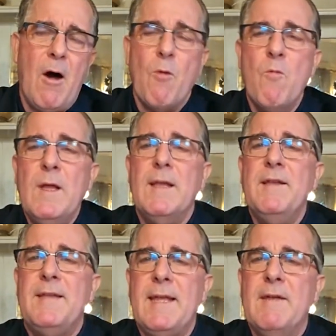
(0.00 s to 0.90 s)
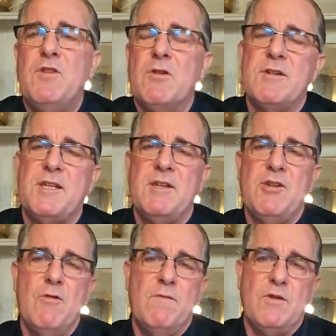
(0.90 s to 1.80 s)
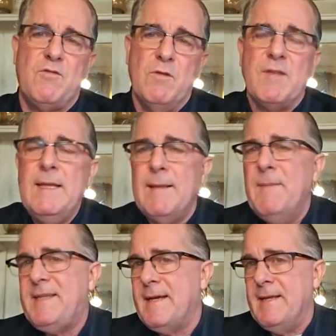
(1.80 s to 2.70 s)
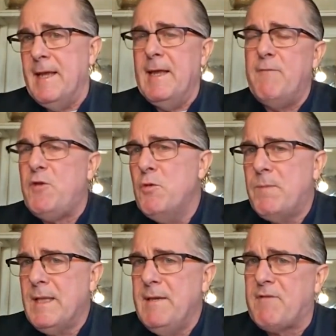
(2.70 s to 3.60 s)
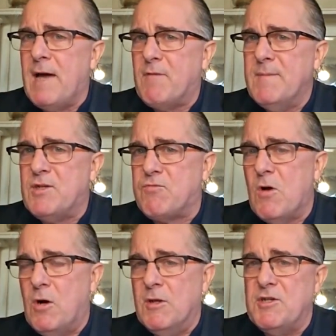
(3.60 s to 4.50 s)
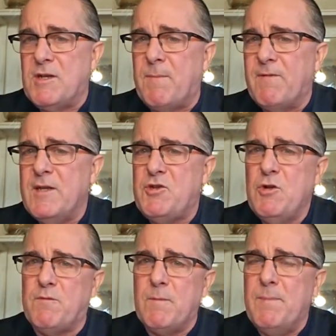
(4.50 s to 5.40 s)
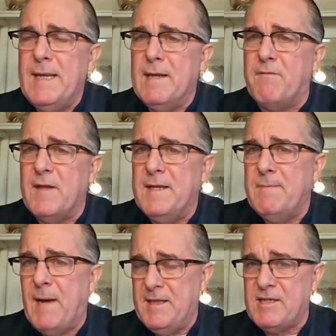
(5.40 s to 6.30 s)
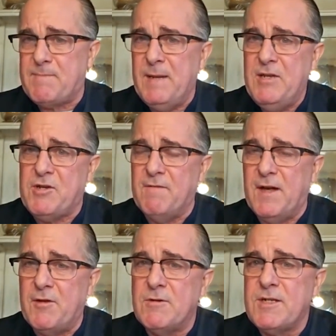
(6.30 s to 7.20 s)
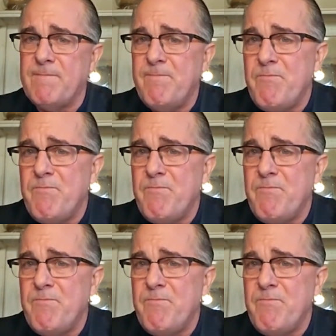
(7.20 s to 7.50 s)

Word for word: are willing to give jurisdiction over truth. Let me tell you if you believe government's role is to prevent you from being offended by the speech of others,